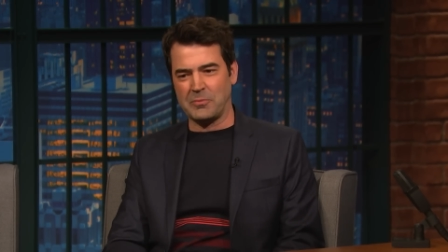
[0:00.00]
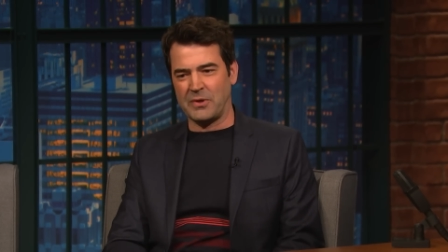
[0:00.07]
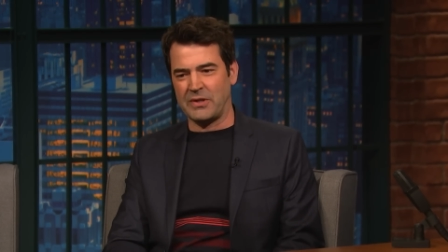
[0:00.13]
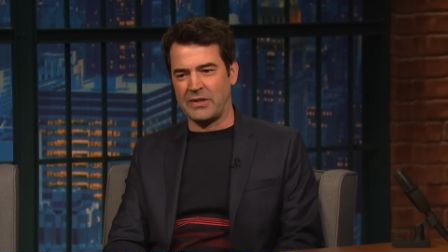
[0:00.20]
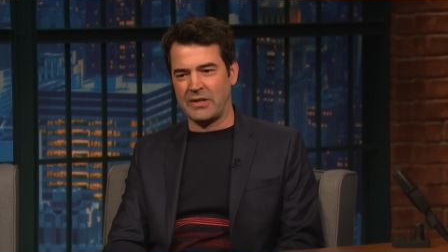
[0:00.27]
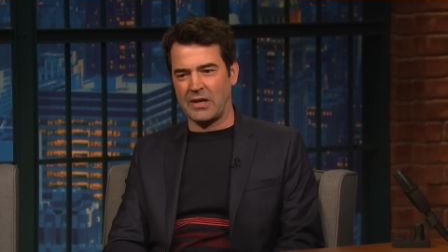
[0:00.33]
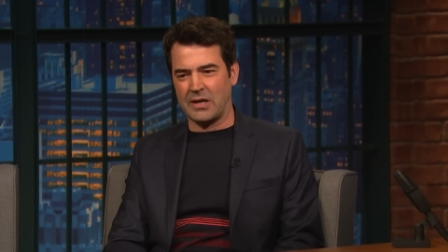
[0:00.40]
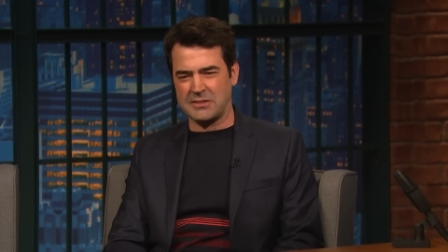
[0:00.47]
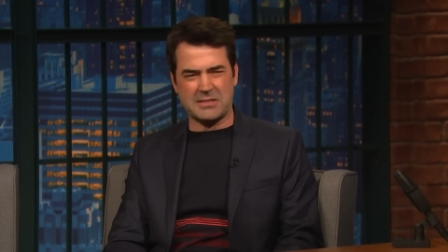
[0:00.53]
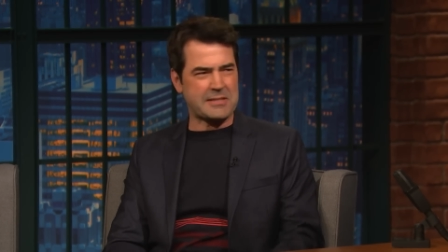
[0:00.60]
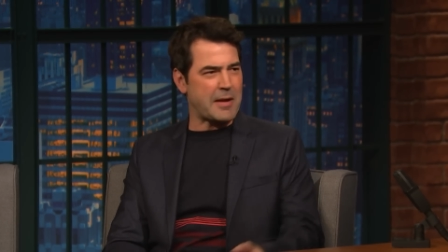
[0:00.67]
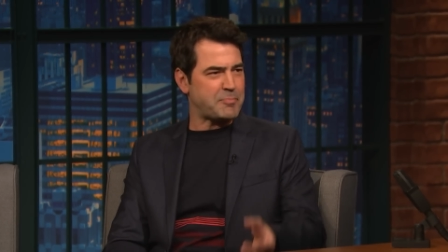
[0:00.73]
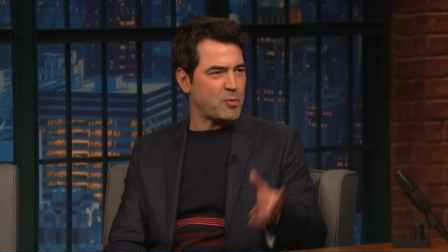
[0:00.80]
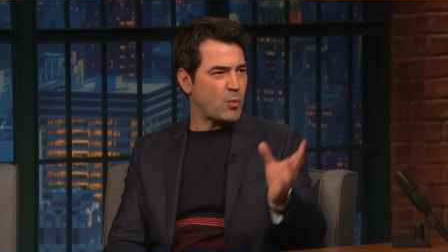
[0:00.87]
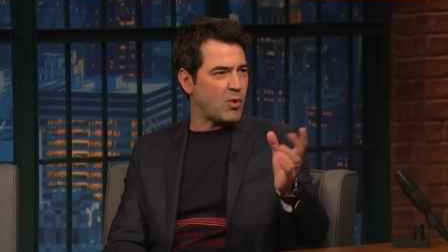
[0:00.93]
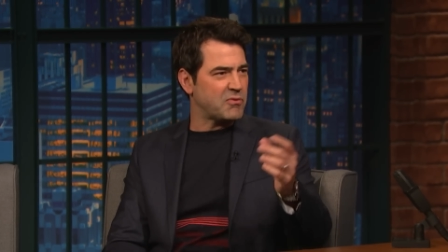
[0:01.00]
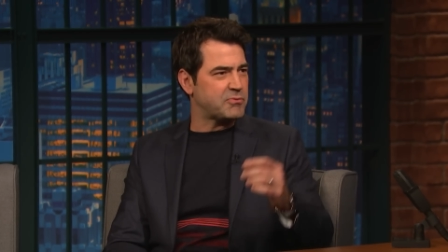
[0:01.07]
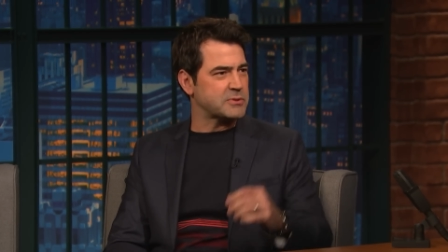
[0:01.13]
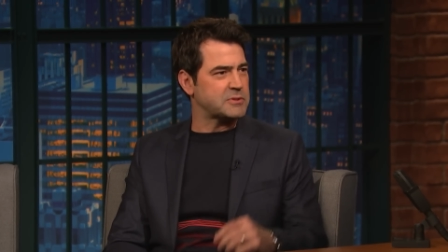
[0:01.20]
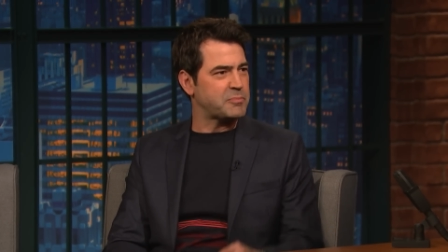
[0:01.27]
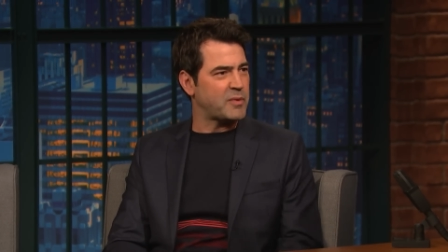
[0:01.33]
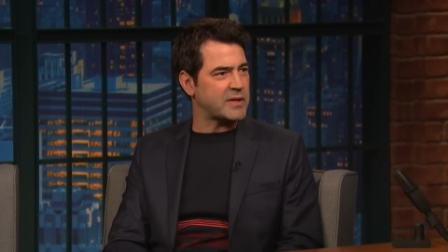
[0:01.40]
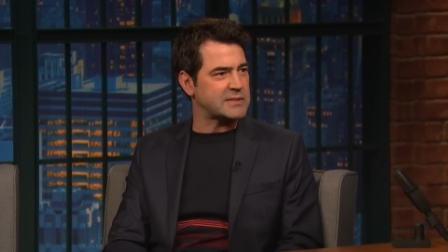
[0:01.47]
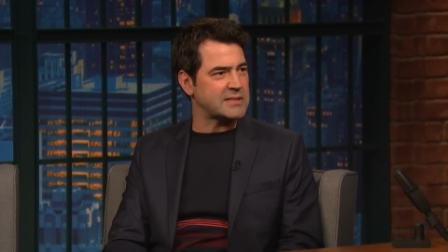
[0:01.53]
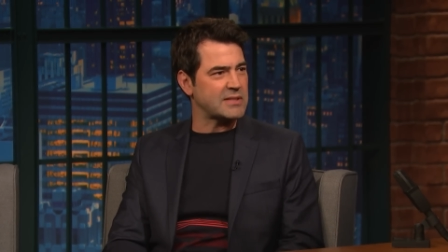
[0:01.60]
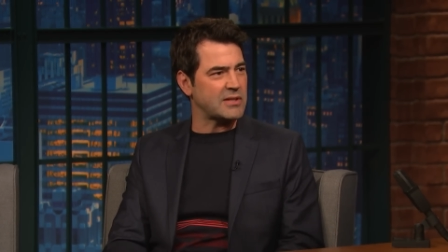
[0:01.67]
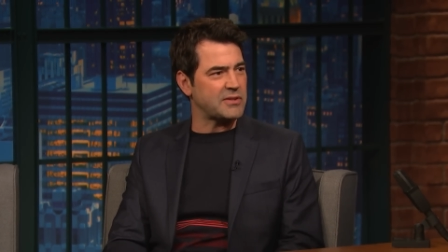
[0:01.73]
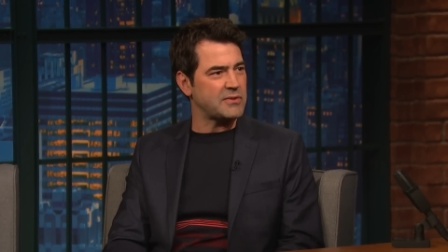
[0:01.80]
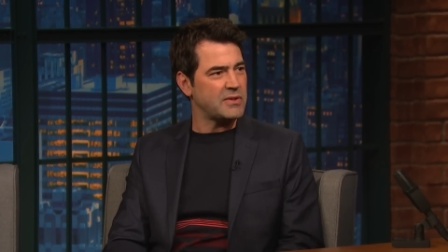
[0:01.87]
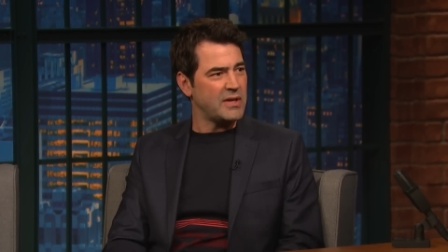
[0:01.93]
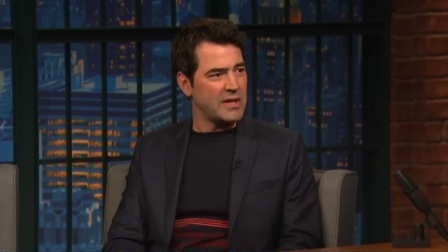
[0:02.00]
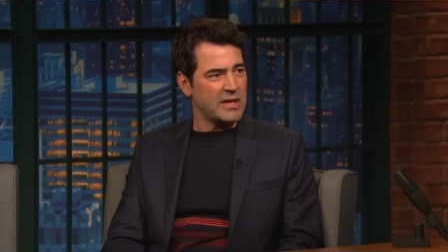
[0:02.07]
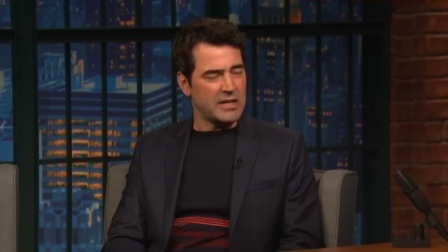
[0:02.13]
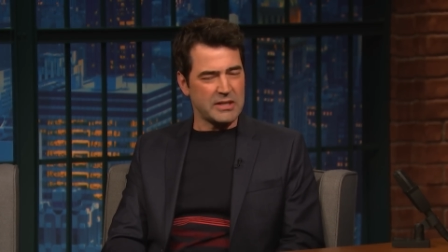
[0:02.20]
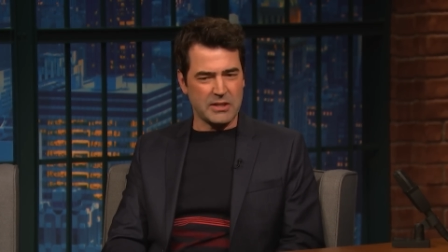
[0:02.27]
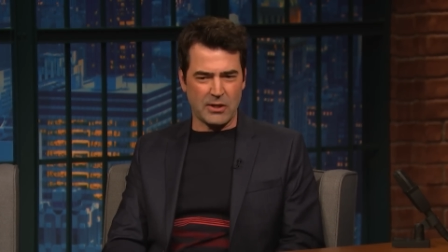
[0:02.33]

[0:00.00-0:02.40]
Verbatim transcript: and uh, Steppenwolf was a big deal. Sure. You